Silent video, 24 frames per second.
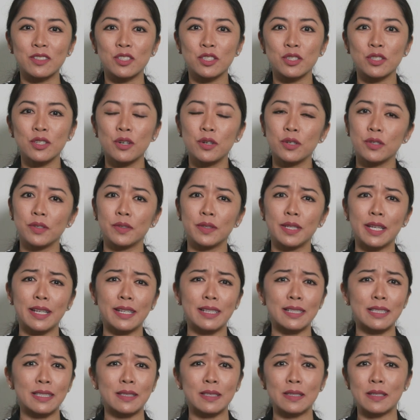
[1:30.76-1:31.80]
to show you
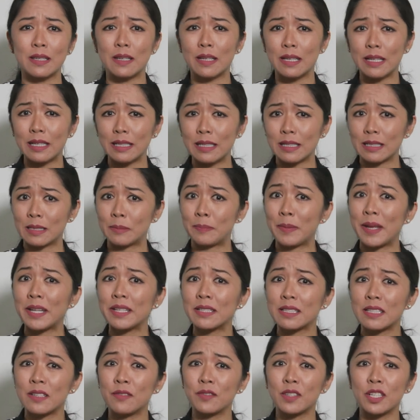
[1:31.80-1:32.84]
that is
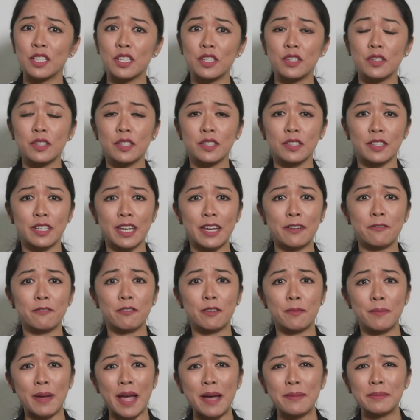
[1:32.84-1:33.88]
inexpensive that you could get
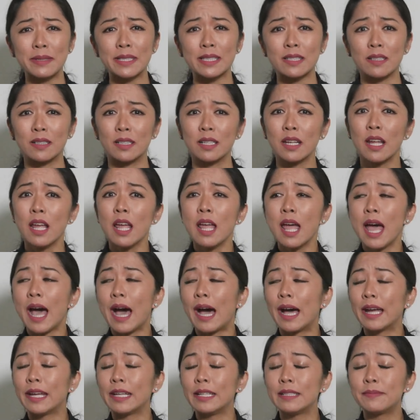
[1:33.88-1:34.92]
from Amazon.
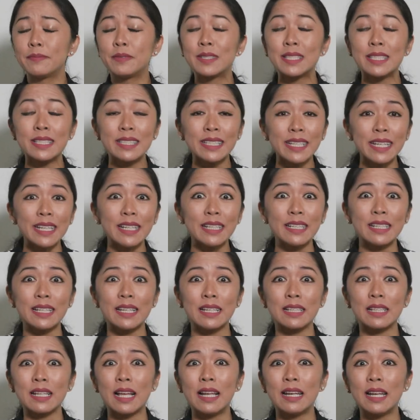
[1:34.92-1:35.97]
I've seen
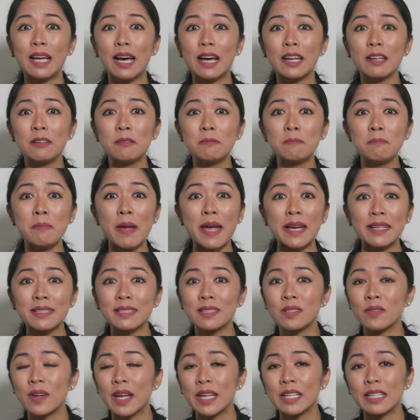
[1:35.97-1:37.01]
that a lot of
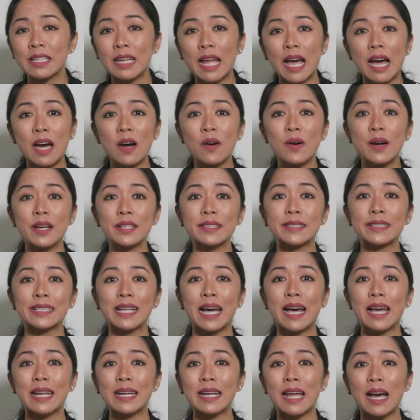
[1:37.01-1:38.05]
masks right now has
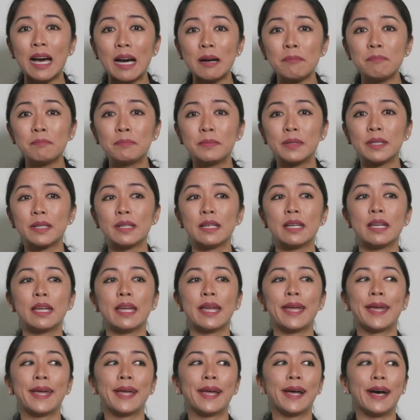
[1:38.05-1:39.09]
gone up
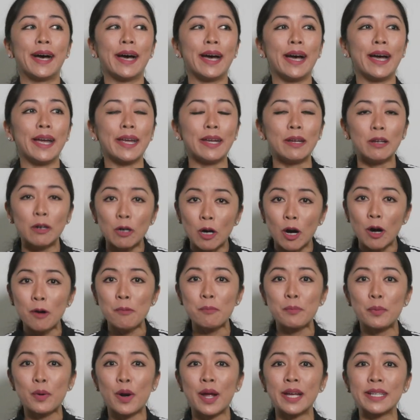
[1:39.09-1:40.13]

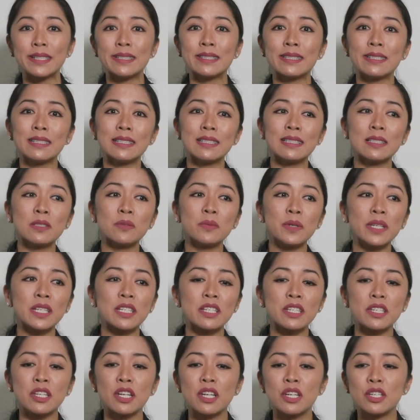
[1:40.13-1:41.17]
on prices,
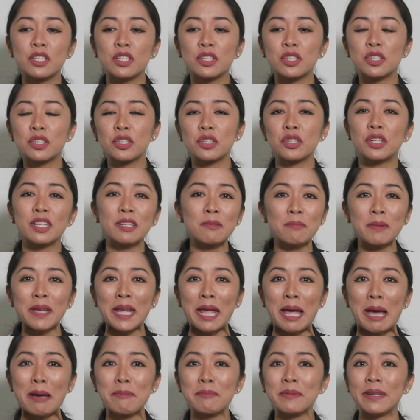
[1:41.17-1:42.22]
which shouldn't
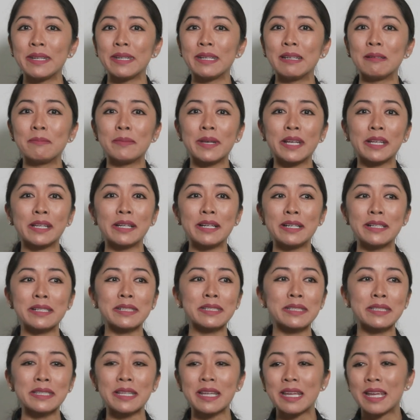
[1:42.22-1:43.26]
be happening
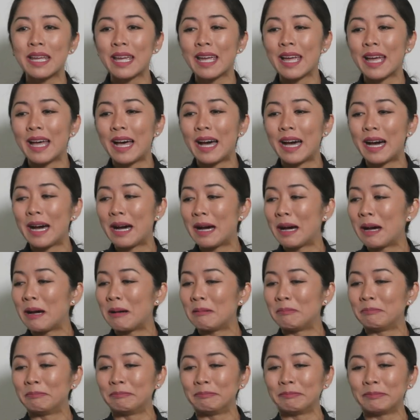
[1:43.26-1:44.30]
because
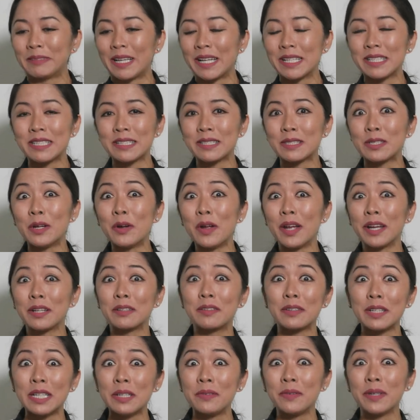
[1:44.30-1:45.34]
I just don't
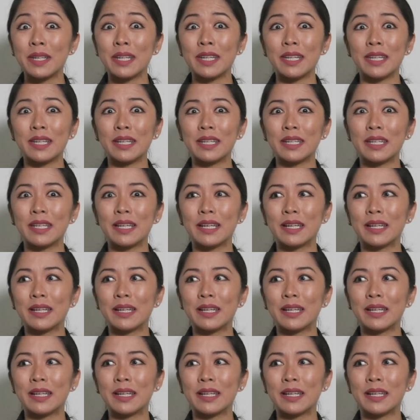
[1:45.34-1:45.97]
agree with it.